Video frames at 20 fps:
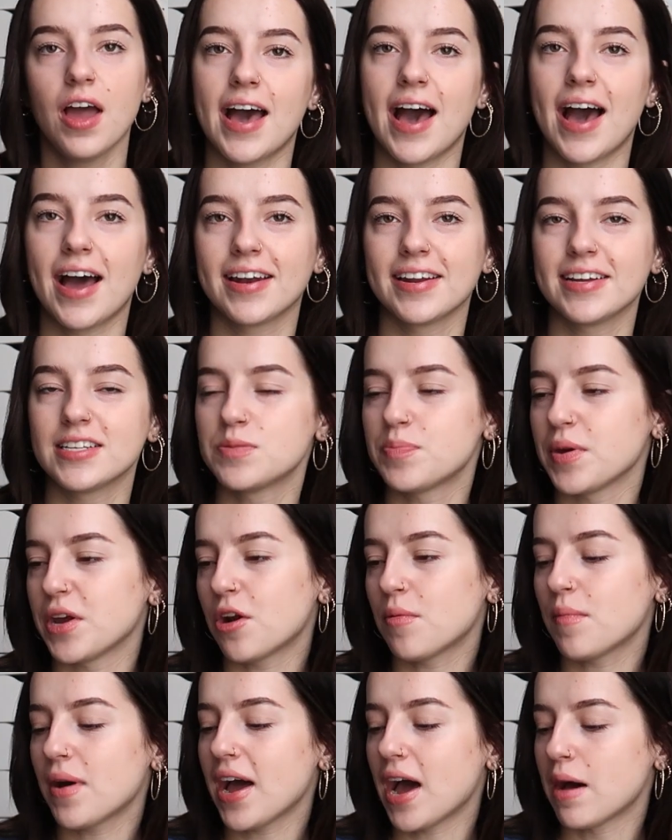and it's been
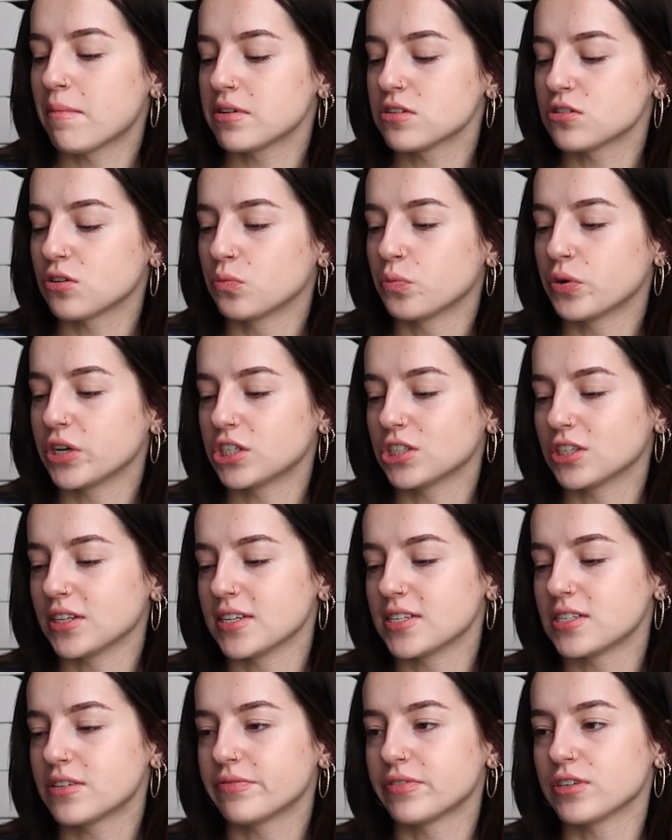on my Amazon
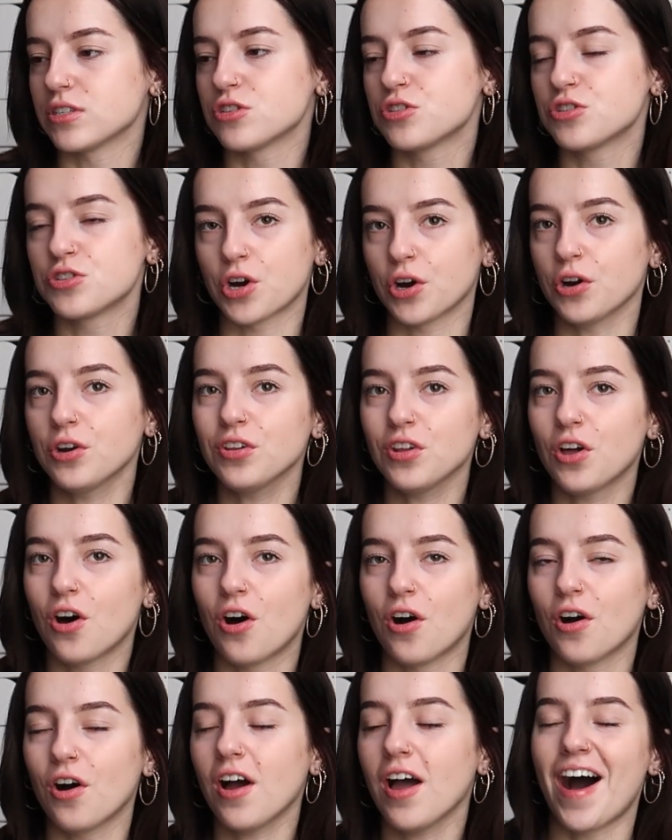wishlist for so
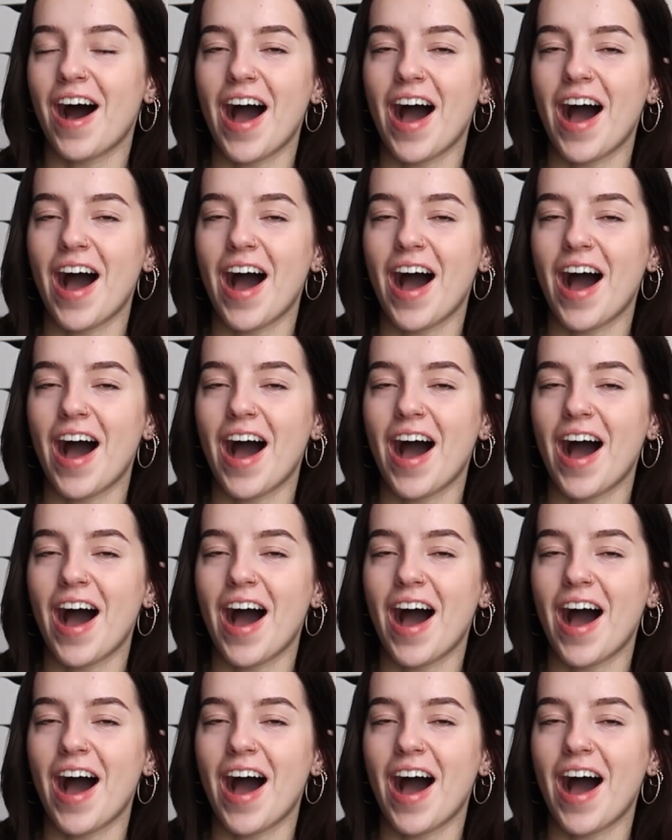long.